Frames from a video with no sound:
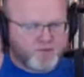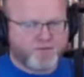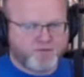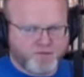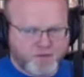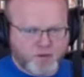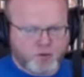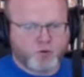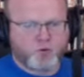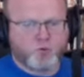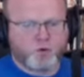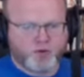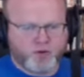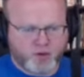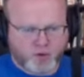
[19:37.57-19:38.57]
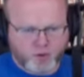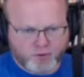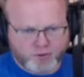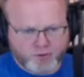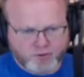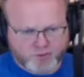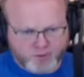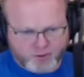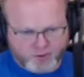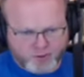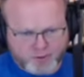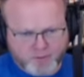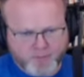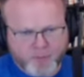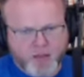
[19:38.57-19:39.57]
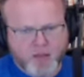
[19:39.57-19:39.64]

filled with the Holy Spirit.